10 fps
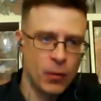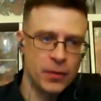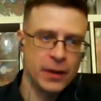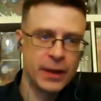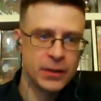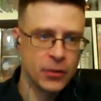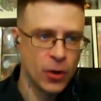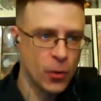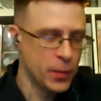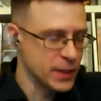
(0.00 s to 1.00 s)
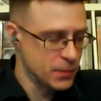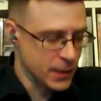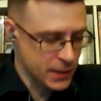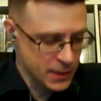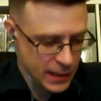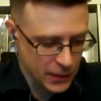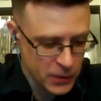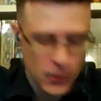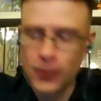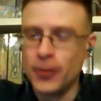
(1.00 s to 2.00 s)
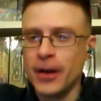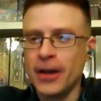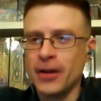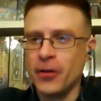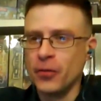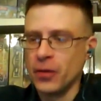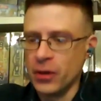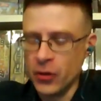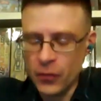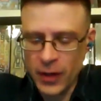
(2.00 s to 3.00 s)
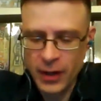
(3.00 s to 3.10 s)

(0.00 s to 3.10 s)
thing I do hope is, because now that you've